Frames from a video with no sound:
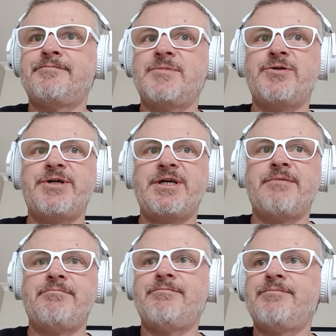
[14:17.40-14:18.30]
No idea.
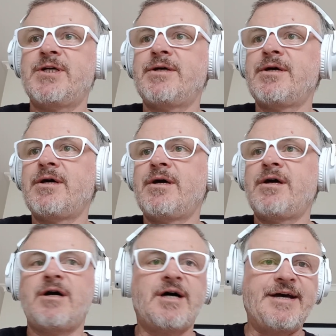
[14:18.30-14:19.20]

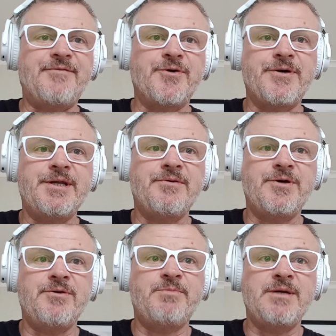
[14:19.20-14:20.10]
I have no idea
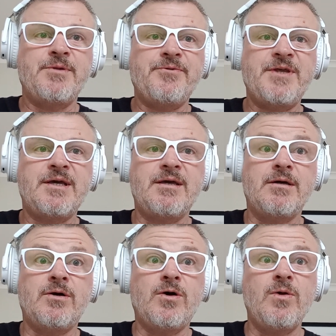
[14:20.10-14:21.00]
what you people are
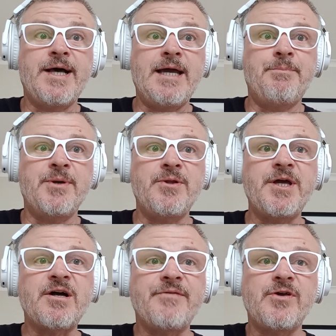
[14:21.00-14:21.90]
thinking. All 8
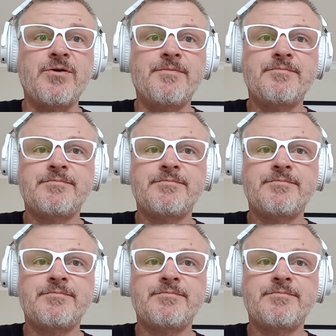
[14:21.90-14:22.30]
billion of you.